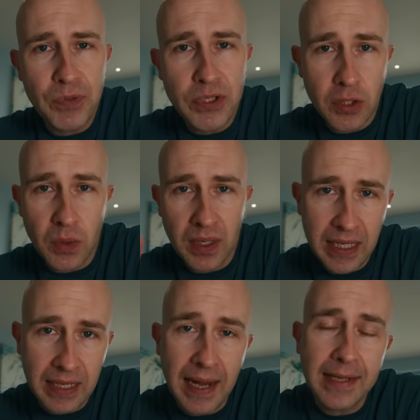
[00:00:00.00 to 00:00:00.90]
So
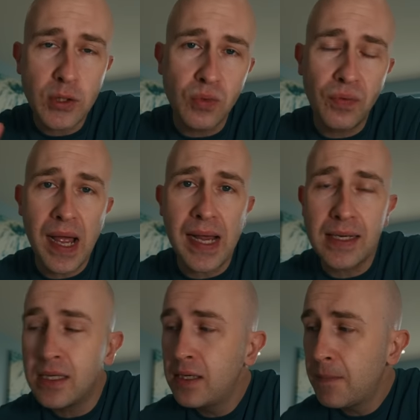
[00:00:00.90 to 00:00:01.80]
in actual
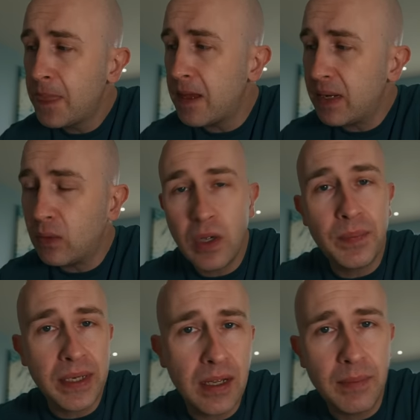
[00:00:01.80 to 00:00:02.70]
fact, there may well
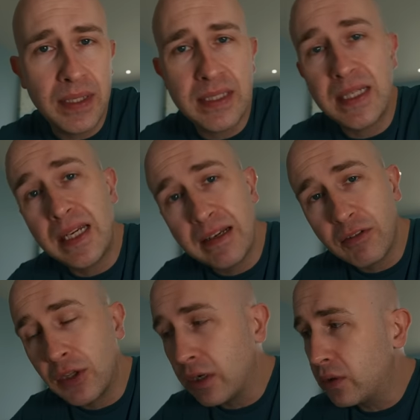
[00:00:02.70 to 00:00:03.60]
be liability here
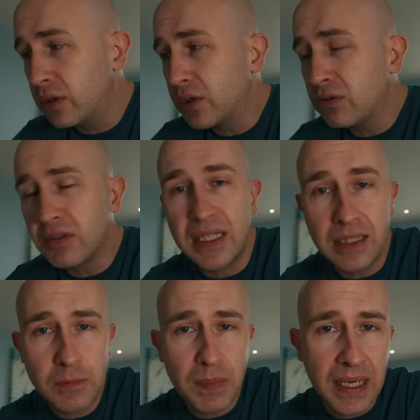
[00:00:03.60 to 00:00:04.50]
on the local authority
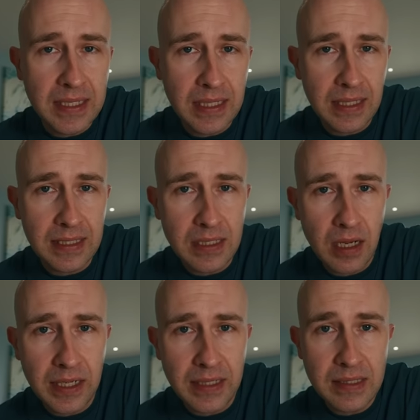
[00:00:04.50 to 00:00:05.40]
that's painted these
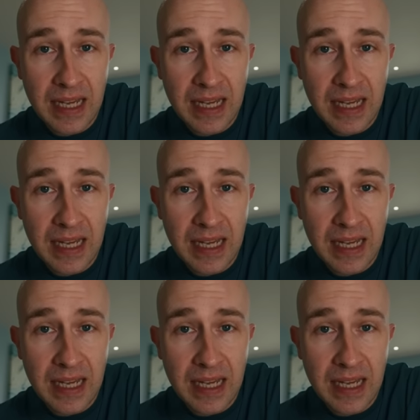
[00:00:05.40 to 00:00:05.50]
lines